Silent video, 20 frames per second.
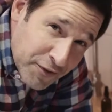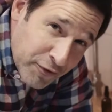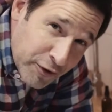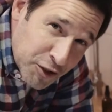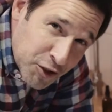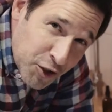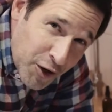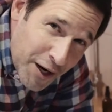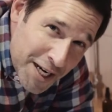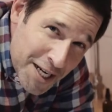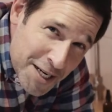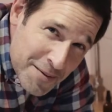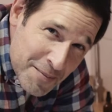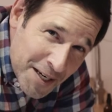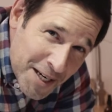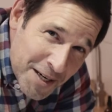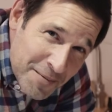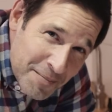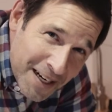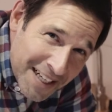for joining me
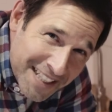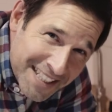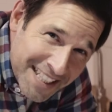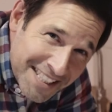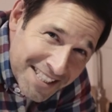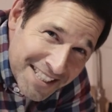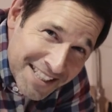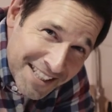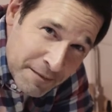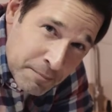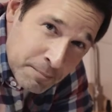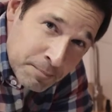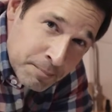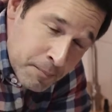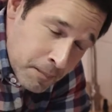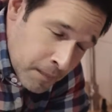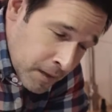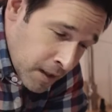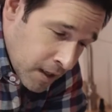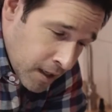in my kitchen.
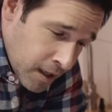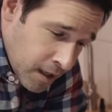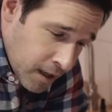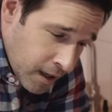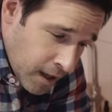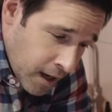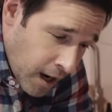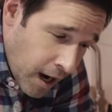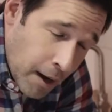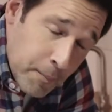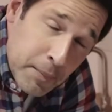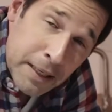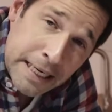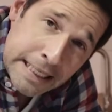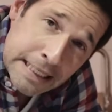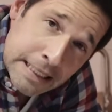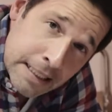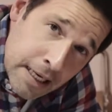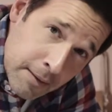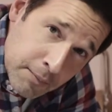I'm
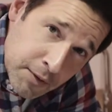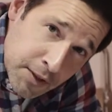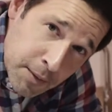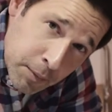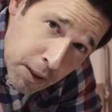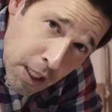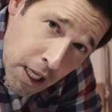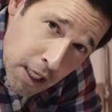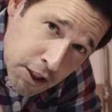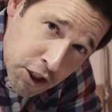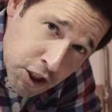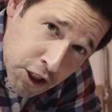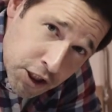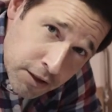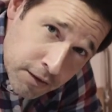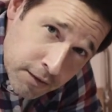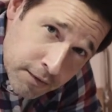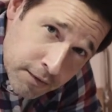heating up some lunch.